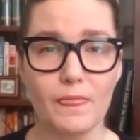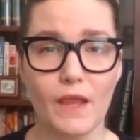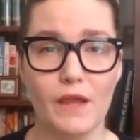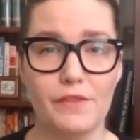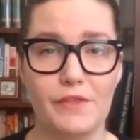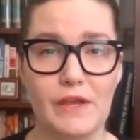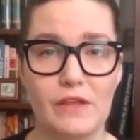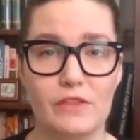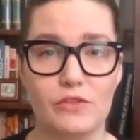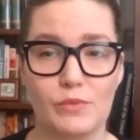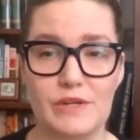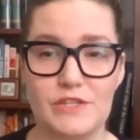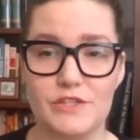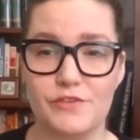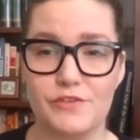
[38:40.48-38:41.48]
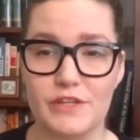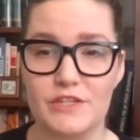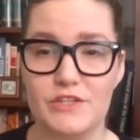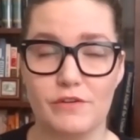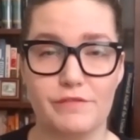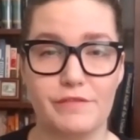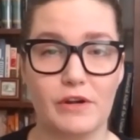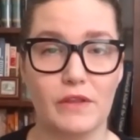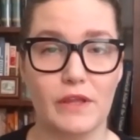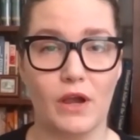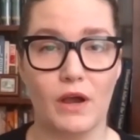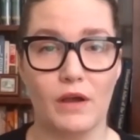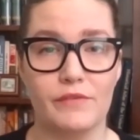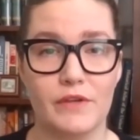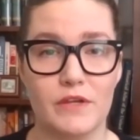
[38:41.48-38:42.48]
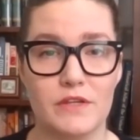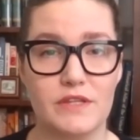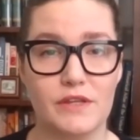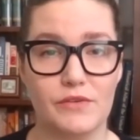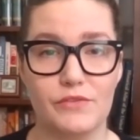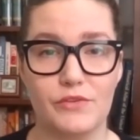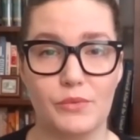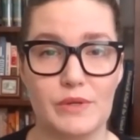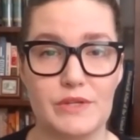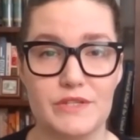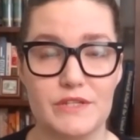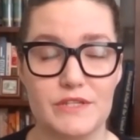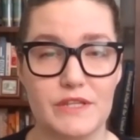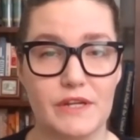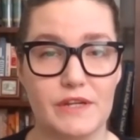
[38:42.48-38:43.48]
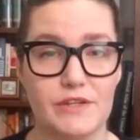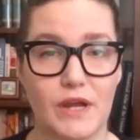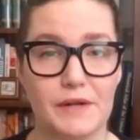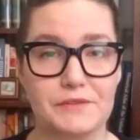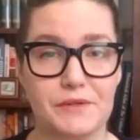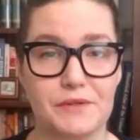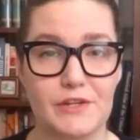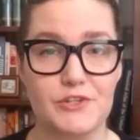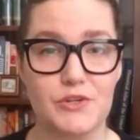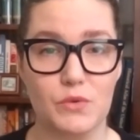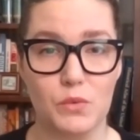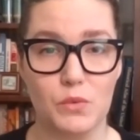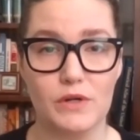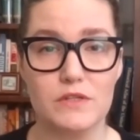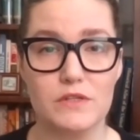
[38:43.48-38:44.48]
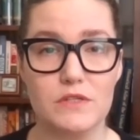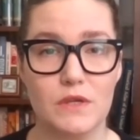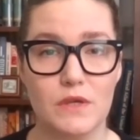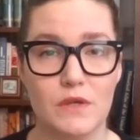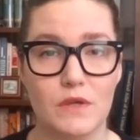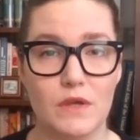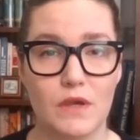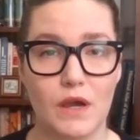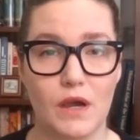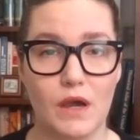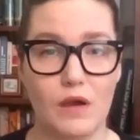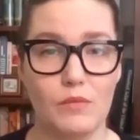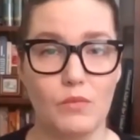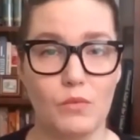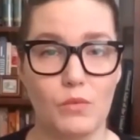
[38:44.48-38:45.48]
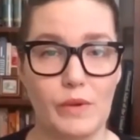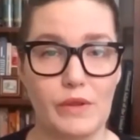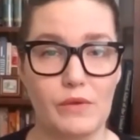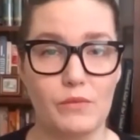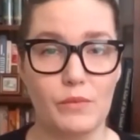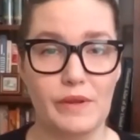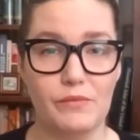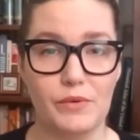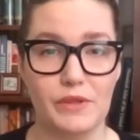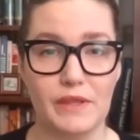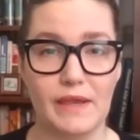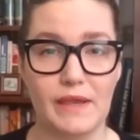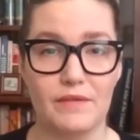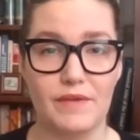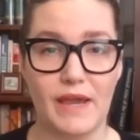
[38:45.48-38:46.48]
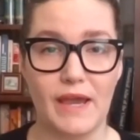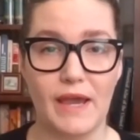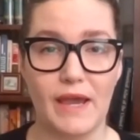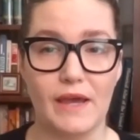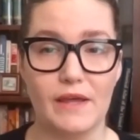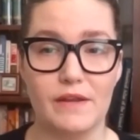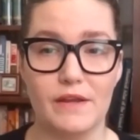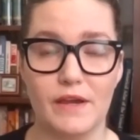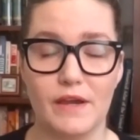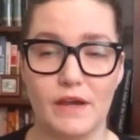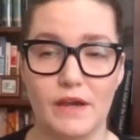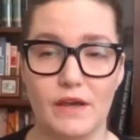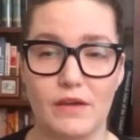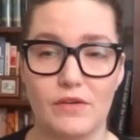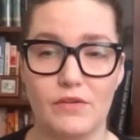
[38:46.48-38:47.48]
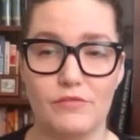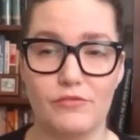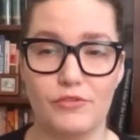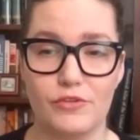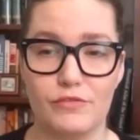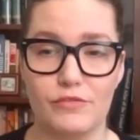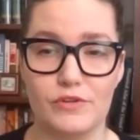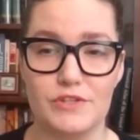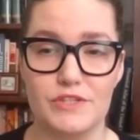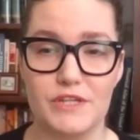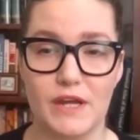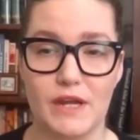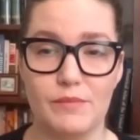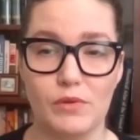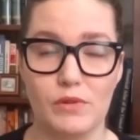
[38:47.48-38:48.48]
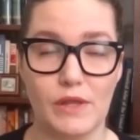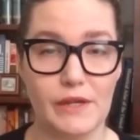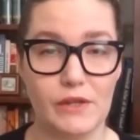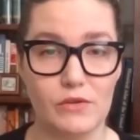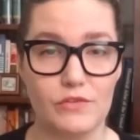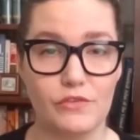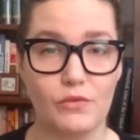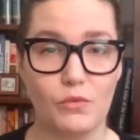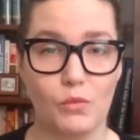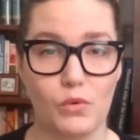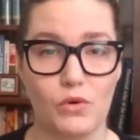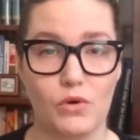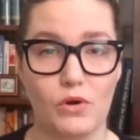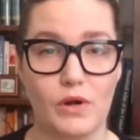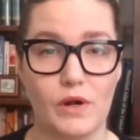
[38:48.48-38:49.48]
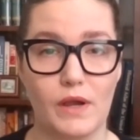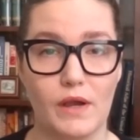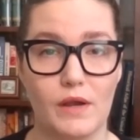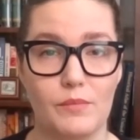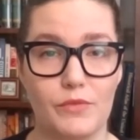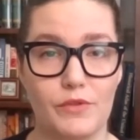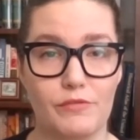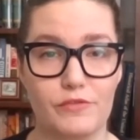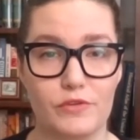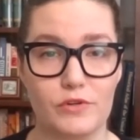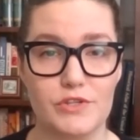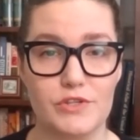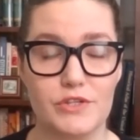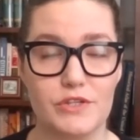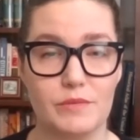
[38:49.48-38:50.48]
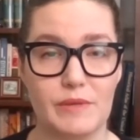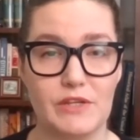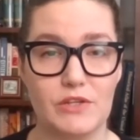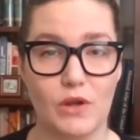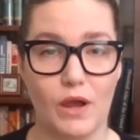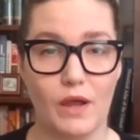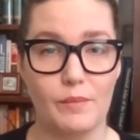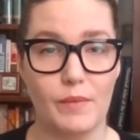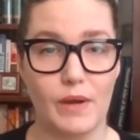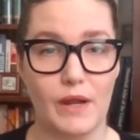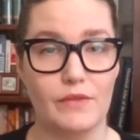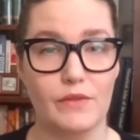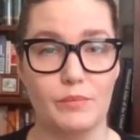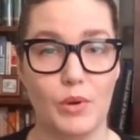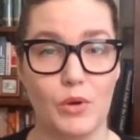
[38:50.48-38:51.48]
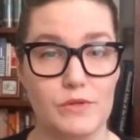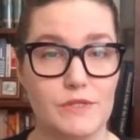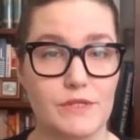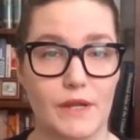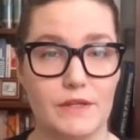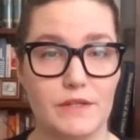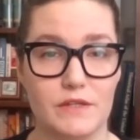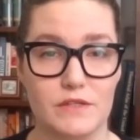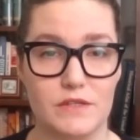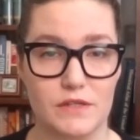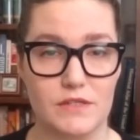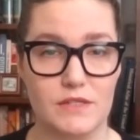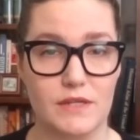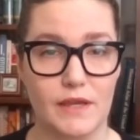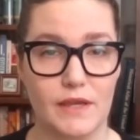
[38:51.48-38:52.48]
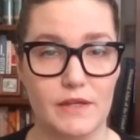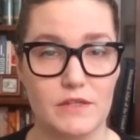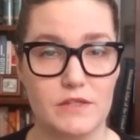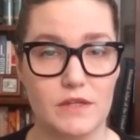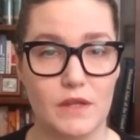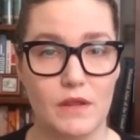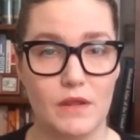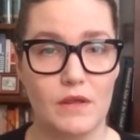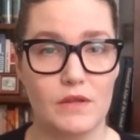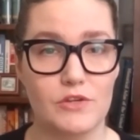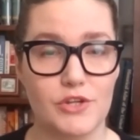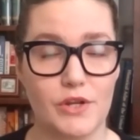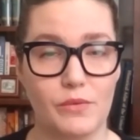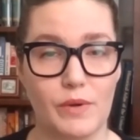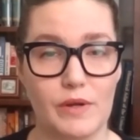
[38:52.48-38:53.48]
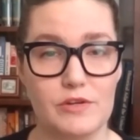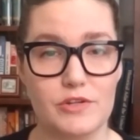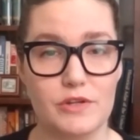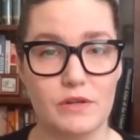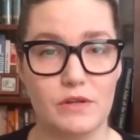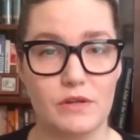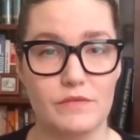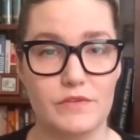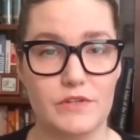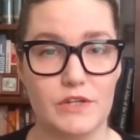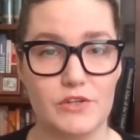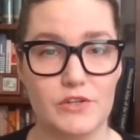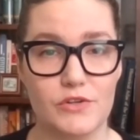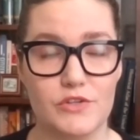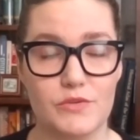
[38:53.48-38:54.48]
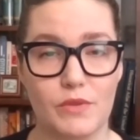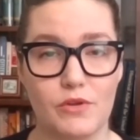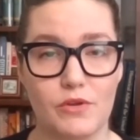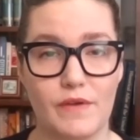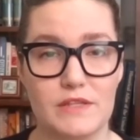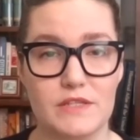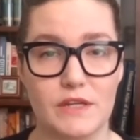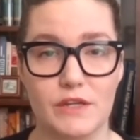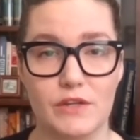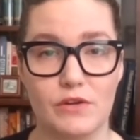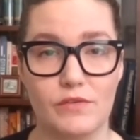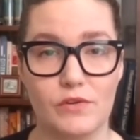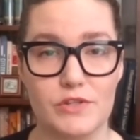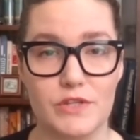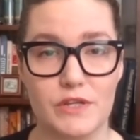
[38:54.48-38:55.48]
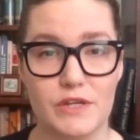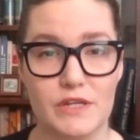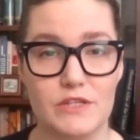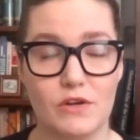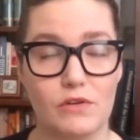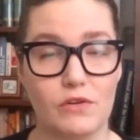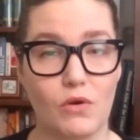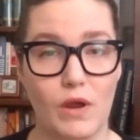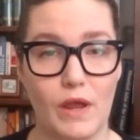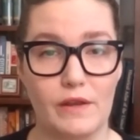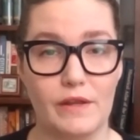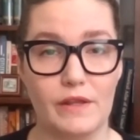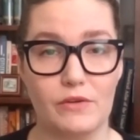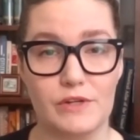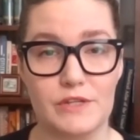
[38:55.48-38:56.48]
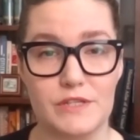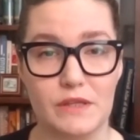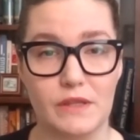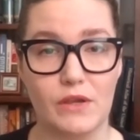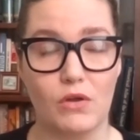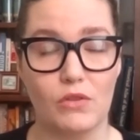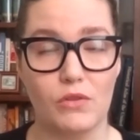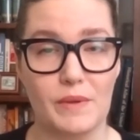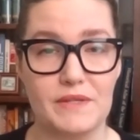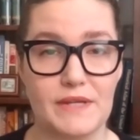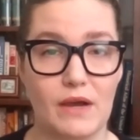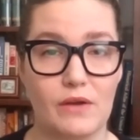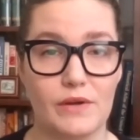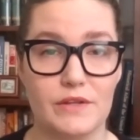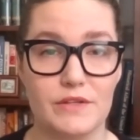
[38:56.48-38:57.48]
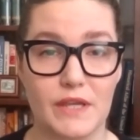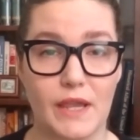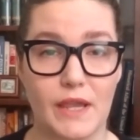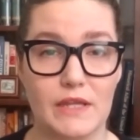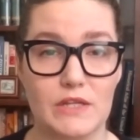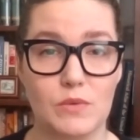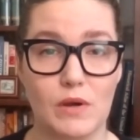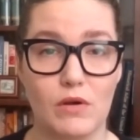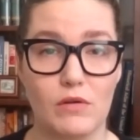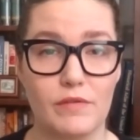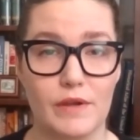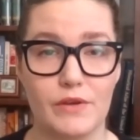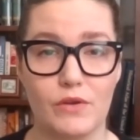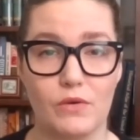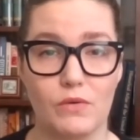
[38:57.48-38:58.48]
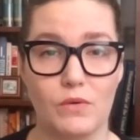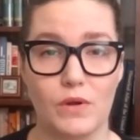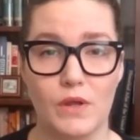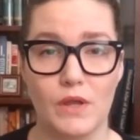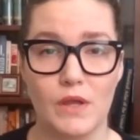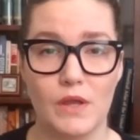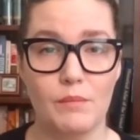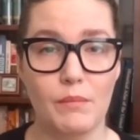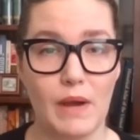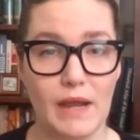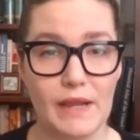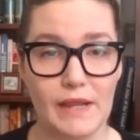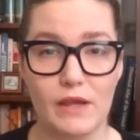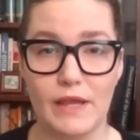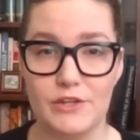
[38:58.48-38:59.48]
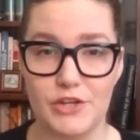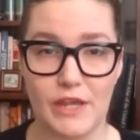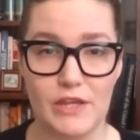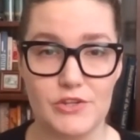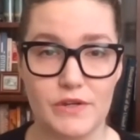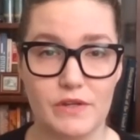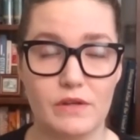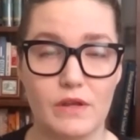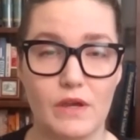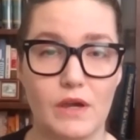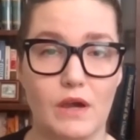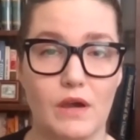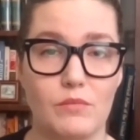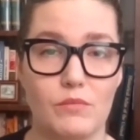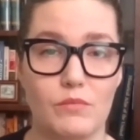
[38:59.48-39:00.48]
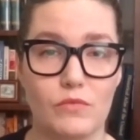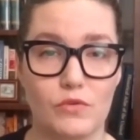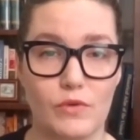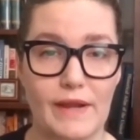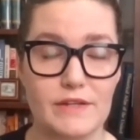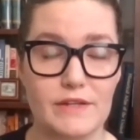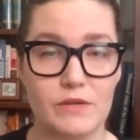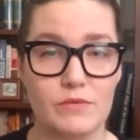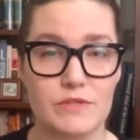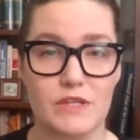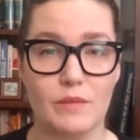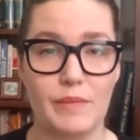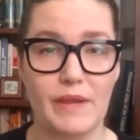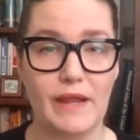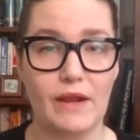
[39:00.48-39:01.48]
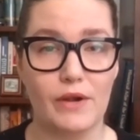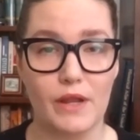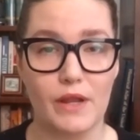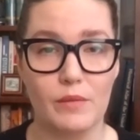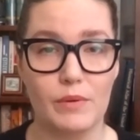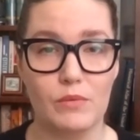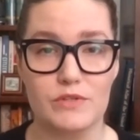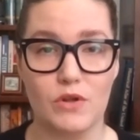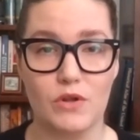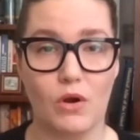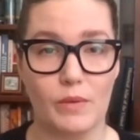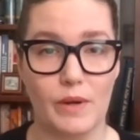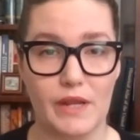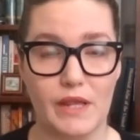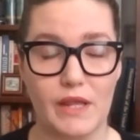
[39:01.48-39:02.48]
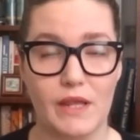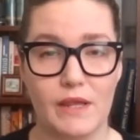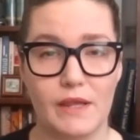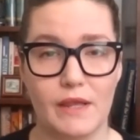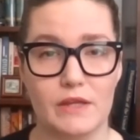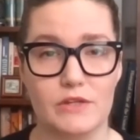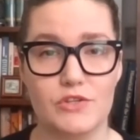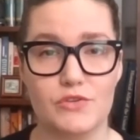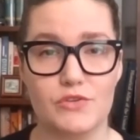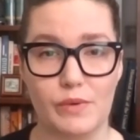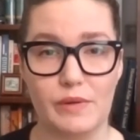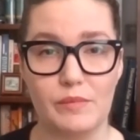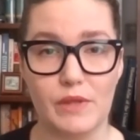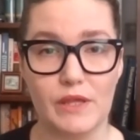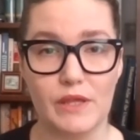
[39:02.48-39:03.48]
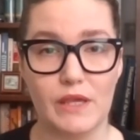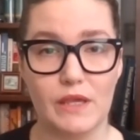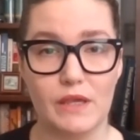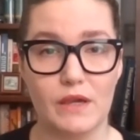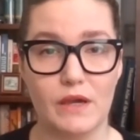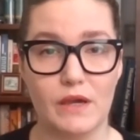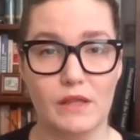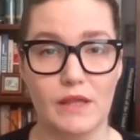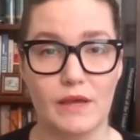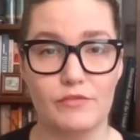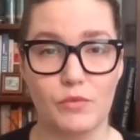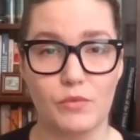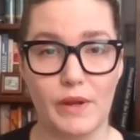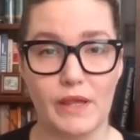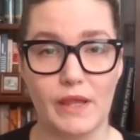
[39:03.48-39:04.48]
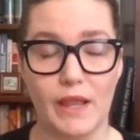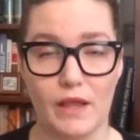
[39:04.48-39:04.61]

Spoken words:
I think the reasons for this are fairly obvious. The reason is that indoctrination works. We really have had, for the first time, millennials were the first to be taught by the post-1968 generation of teachers, whether that's in universities and increasingly all the way down into K-12. I know my education, granted, was in the Bay Area, but was already extremely left-wing,